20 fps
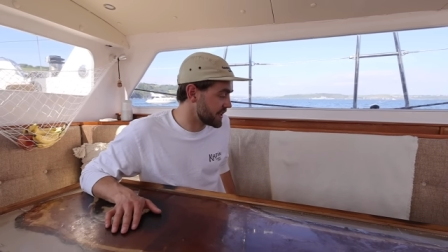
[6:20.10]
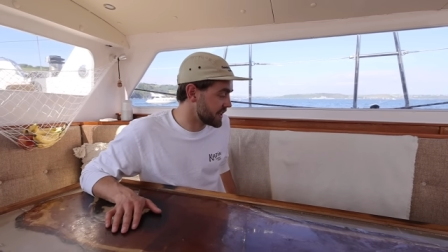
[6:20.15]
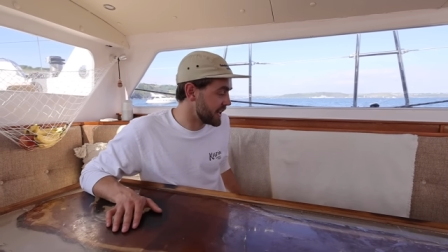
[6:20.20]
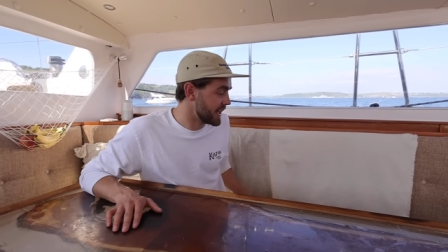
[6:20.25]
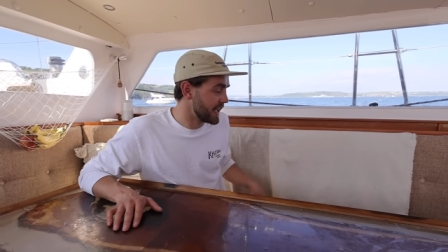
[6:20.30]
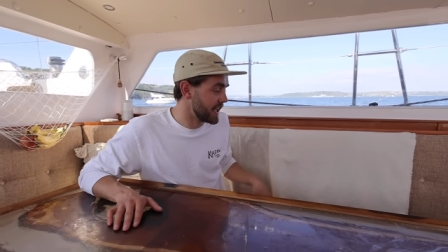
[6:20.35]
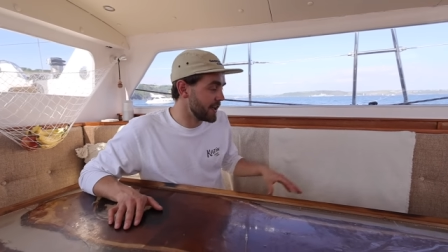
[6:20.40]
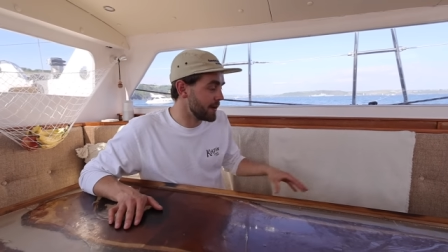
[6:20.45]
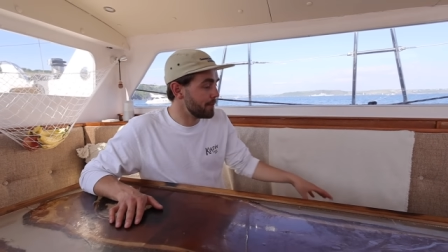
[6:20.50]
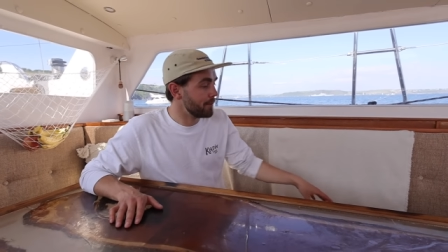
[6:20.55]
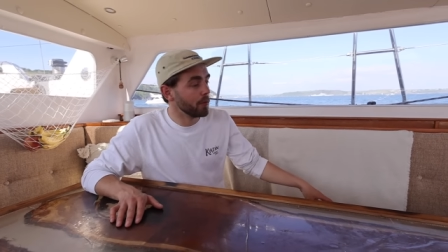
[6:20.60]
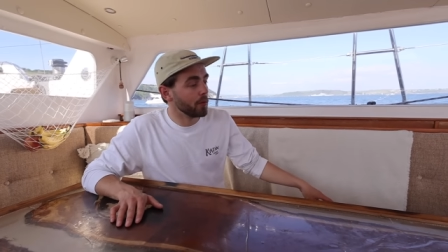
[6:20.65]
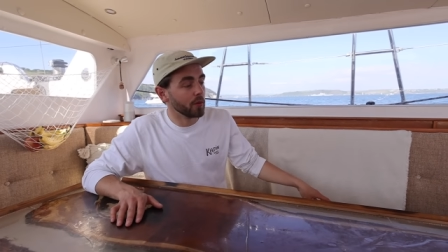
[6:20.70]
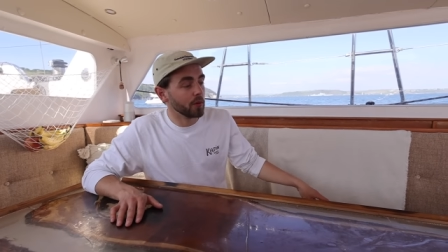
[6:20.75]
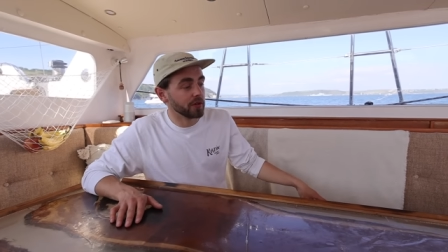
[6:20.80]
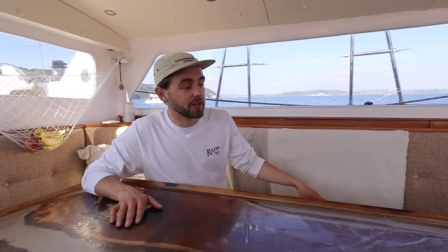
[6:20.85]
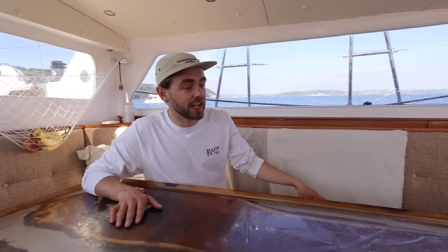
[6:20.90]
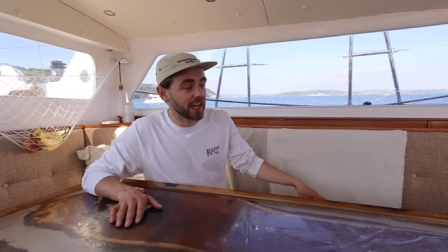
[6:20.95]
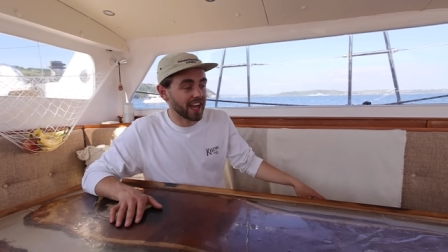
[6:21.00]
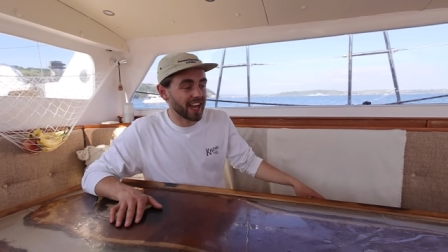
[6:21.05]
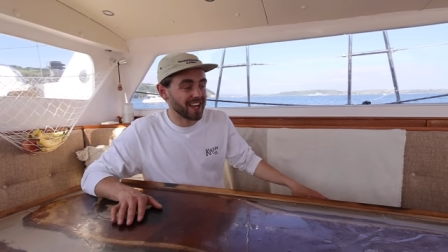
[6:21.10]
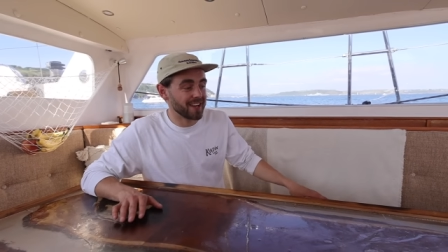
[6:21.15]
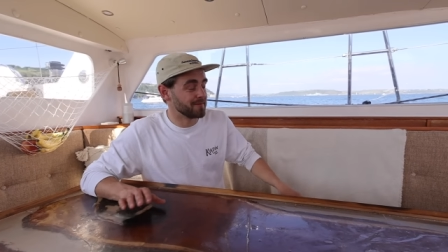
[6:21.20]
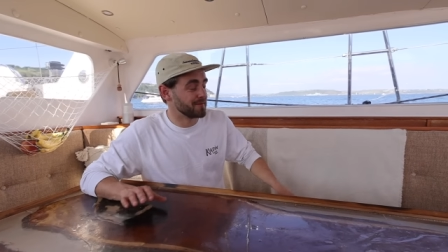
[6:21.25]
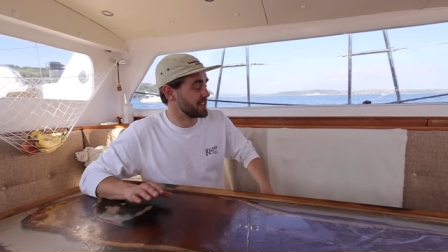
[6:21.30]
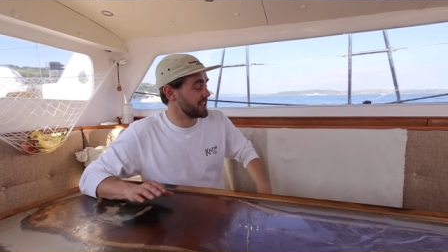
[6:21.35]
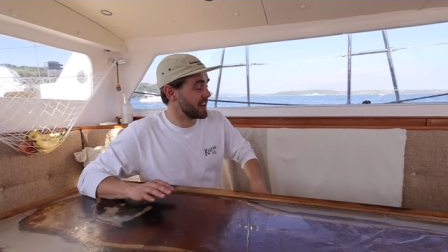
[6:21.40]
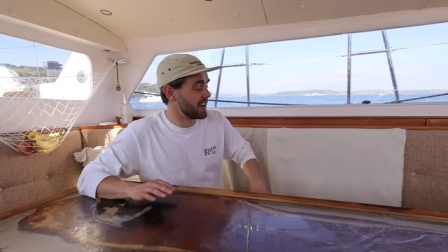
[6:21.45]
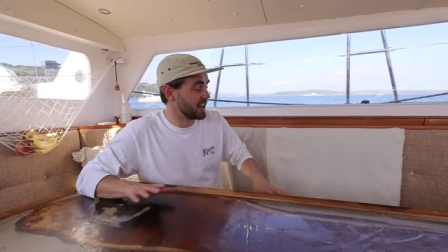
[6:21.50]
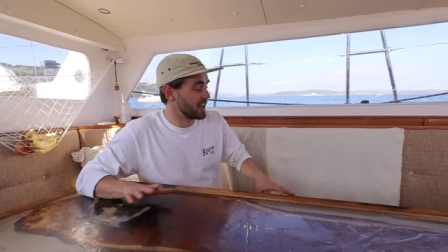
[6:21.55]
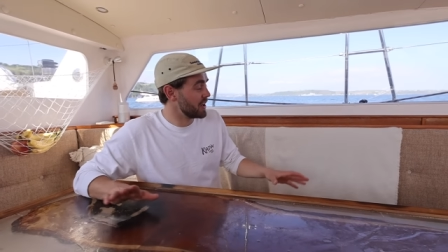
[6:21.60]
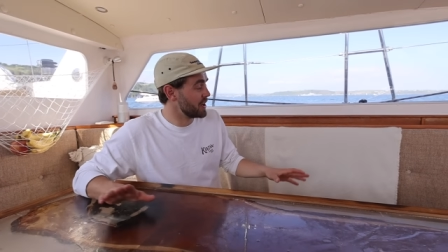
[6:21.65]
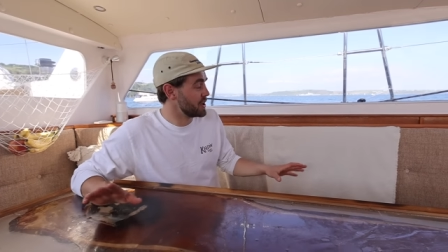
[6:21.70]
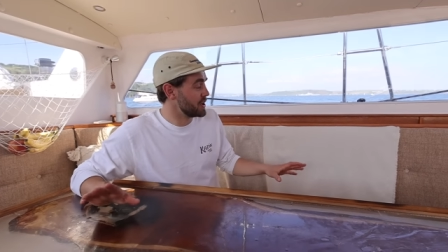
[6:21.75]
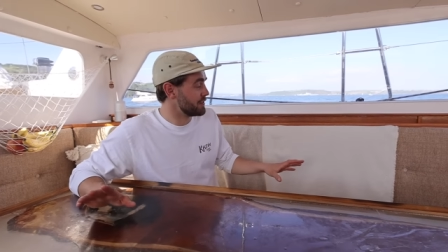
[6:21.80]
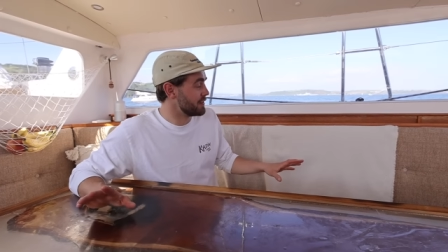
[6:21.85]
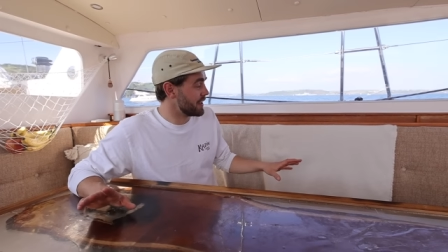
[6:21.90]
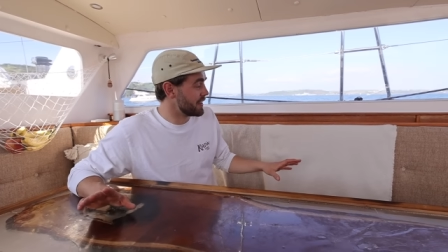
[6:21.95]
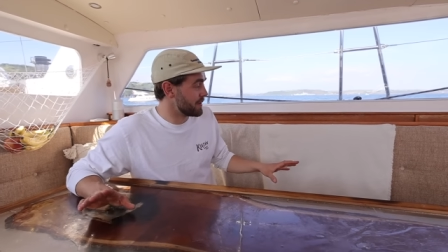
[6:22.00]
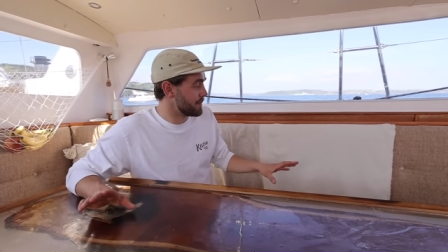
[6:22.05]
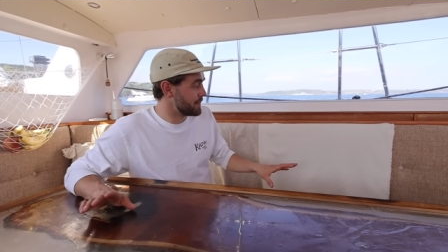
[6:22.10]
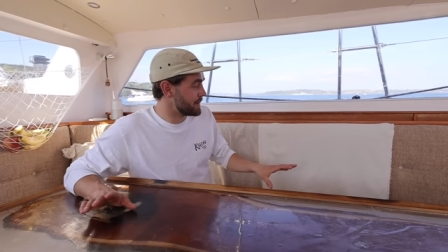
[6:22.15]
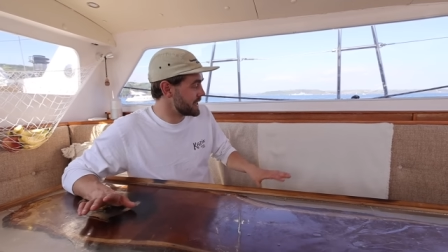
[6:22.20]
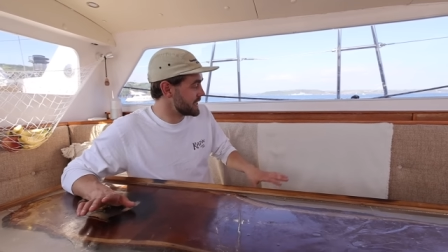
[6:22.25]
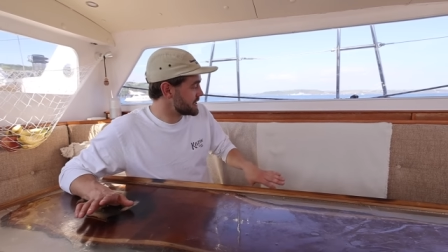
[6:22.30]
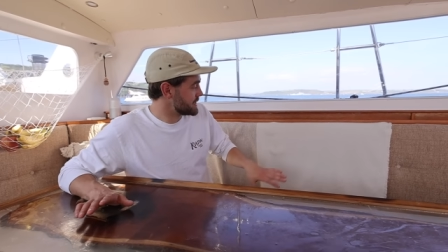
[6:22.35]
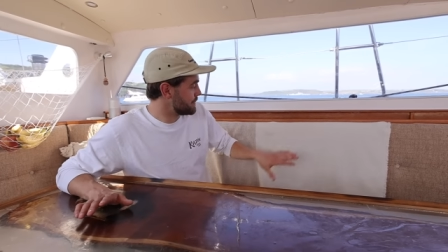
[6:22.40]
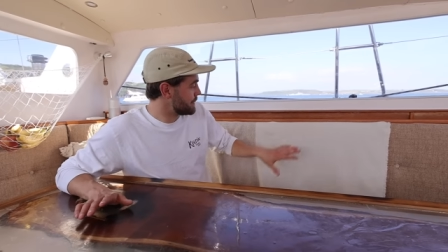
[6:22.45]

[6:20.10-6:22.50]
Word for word: under here, board games, and a load of other bits.